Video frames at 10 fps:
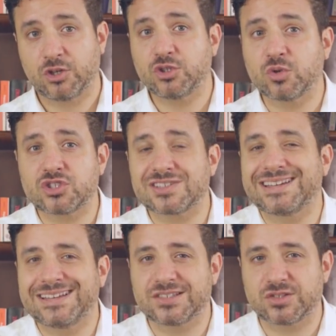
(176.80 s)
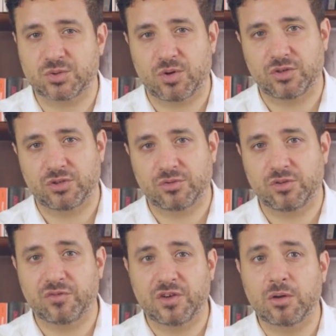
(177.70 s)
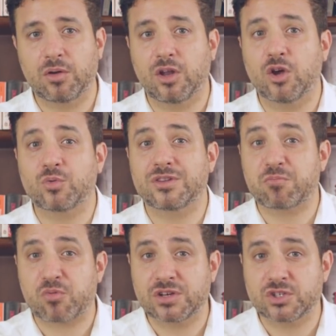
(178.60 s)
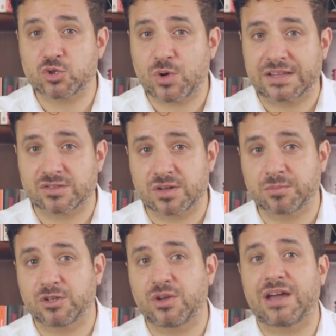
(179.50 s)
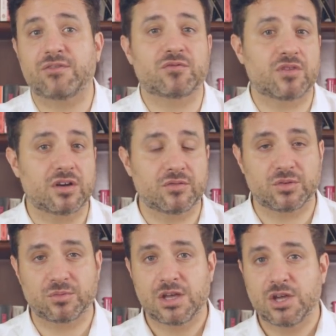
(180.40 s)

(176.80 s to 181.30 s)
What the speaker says: You don't just listen to audio. You follow along with the printed transcript that you have in front of you.